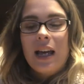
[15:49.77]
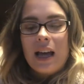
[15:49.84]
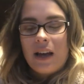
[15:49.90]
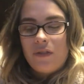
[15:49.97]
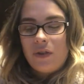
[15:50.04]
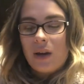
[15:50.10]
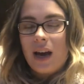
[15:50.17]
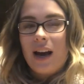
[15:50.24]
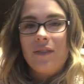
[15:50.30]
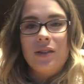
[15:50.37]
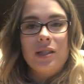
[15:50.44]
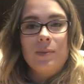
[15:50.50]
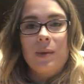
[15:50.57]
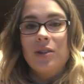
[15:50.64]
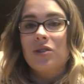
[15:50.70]
If you have a
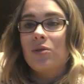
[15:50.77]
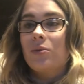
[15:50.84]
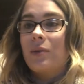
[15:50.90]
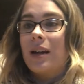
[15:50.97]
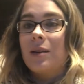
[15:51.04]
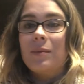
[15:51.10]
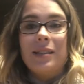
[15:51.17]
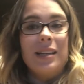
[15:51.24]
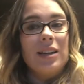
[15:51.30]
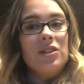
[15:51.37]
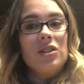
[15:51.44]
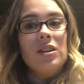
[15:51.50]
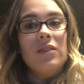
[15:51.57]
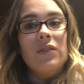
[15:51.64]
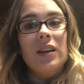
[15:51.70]
special
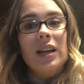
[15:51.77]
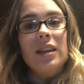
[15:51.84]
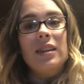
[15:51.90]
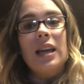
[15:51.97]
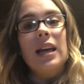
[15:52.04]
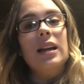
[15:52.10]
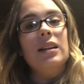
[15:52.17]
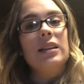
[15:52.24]
recommendation of anything,